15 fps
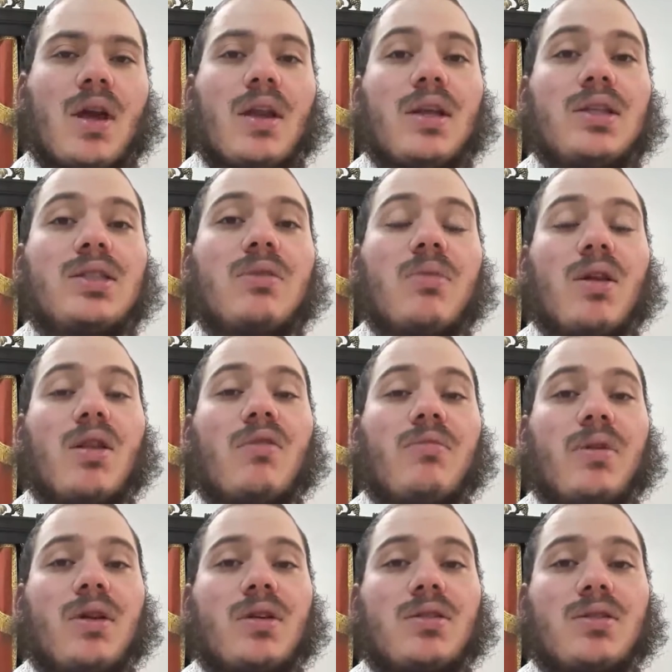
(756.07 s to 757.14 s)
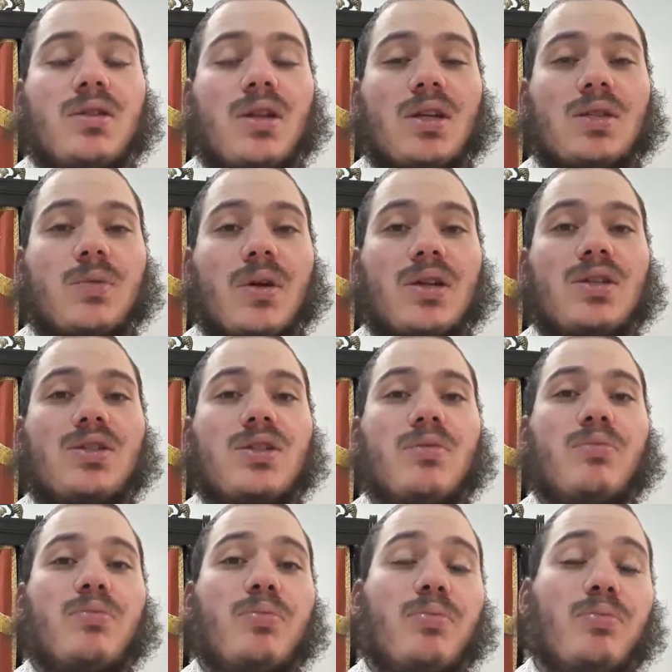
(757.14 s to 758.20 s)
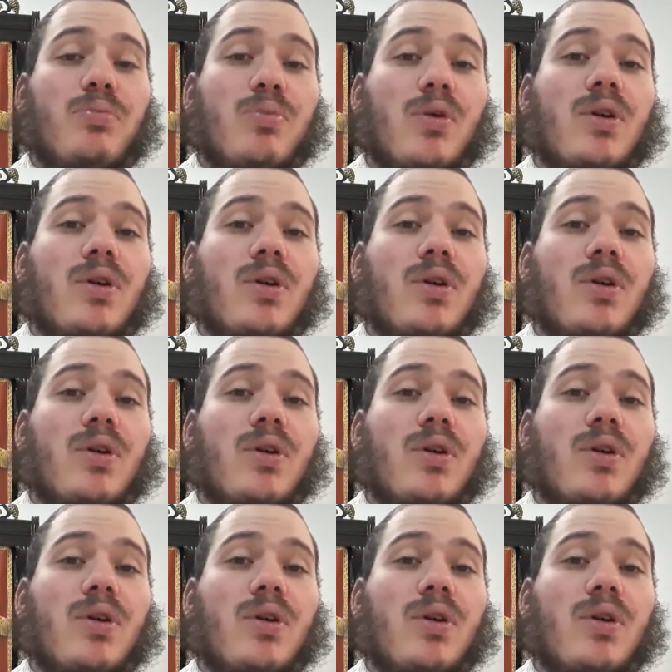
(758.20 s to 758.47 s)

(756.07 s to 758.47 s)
and he's in the middle of Birchas Kreshma, he should